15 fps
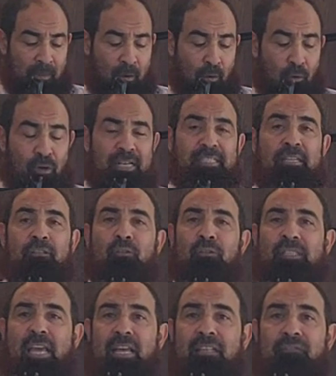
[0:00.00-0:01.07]
who listen to
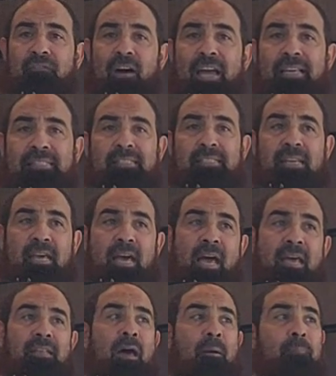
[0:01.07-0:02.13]
the advice
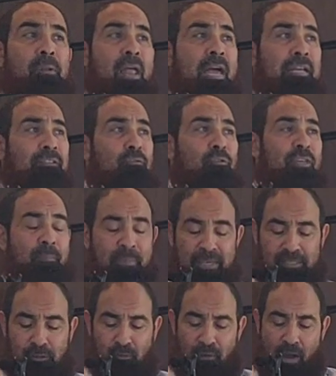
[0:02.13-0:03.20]
and apply it to the
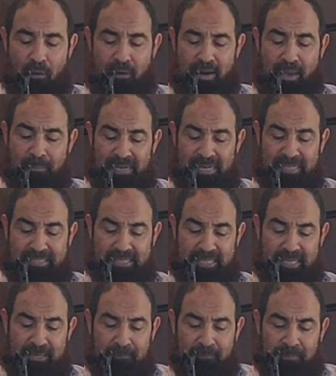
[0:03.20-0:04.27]
best of our
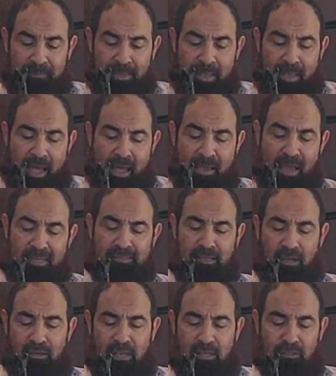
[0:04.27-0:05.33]
ability. I ask Allah